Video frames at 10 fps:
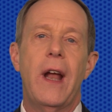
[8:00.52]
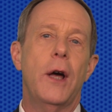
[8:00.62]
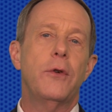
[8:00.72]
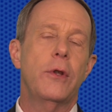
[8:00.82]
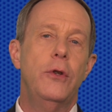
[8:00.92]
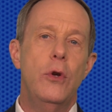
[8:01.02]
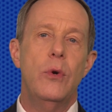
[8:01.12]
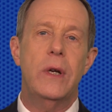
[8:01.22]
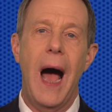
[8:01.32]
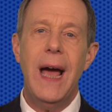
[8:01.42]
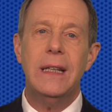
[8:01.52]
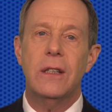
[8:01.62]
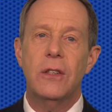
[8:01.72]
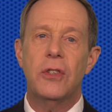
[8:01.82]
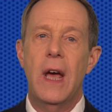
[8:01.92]
under the new
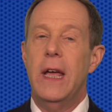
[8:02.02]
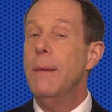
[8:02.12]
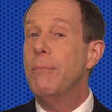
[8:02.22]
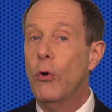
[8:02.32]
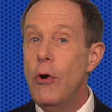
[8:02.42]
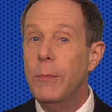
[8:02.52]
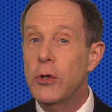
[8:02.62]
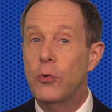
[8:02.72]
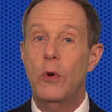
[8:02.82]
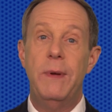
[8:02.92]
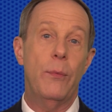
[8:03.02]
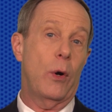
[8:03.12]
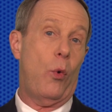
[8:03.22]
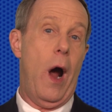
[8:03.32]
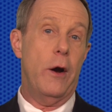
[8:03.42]
guidance, improvements would be
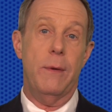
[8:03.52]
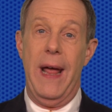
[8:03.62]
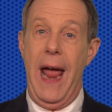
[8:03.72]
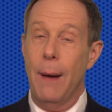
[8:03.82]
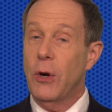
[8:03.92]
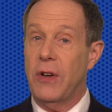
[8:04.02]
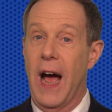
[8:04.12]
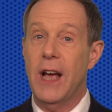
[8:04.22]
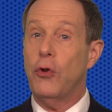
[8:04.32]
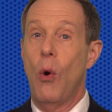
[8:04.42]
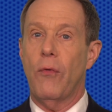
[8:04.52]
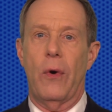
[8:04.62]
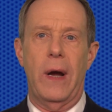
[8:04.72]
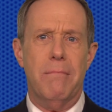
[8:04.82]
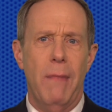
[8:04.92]
required to be amortized
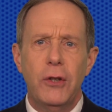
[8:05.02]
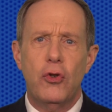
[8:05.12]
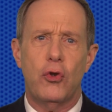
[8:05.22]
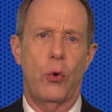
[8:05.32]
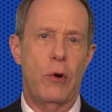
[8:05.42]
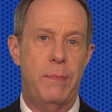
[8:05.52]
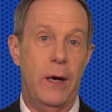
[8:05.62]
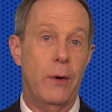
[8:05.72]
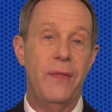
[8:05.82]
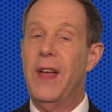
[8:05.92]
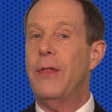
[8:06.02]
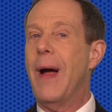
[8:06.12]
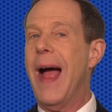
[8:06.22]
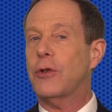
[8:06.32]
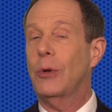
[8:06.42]
over a much shorter period than
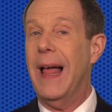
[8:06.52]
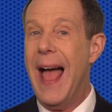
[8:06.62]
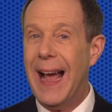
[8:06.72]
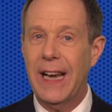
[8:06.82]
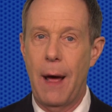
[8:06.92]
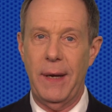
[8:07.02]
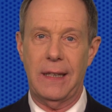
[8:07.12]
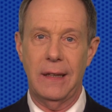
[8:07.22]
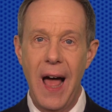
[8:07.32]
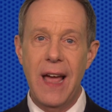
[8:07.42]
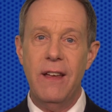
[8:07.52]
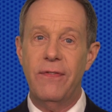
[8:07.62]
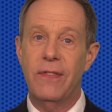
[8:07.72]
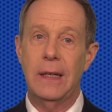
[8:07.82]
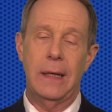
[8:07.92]
their actual economic
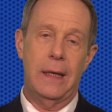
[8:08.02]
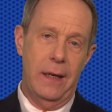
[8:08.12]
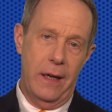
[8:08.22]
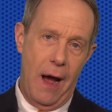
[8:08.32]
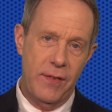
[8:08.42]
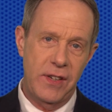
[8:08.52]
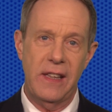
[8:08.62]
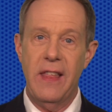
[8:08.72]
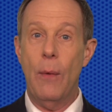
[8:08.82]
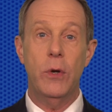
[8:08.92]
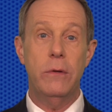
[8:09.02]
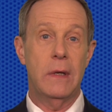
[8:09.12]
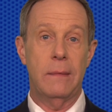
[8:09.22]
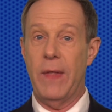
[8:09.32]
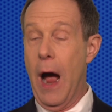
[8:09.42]
life, and obviously that would
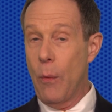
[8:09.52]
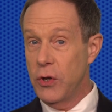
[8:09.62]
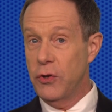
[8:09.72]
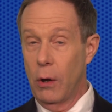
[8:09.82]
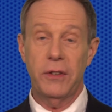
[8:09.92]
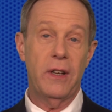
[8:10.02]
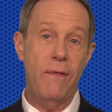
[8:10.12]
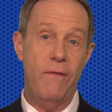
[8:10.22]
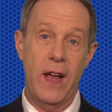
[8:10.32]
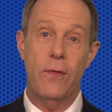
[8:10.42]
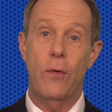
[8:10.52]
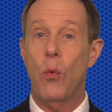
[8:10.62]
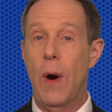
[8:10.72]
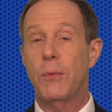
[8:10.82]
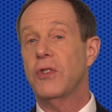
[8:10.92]
not result in a
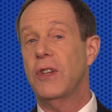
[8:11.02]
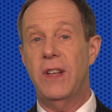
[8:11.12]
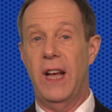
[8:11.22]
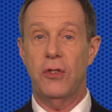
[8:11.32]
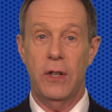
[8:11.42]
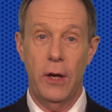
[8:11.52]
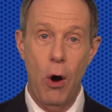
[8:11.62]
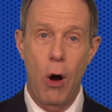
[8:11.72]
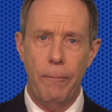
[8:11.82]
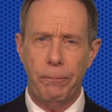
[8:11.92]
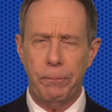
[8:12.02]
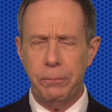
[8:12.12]
faithful representation at all.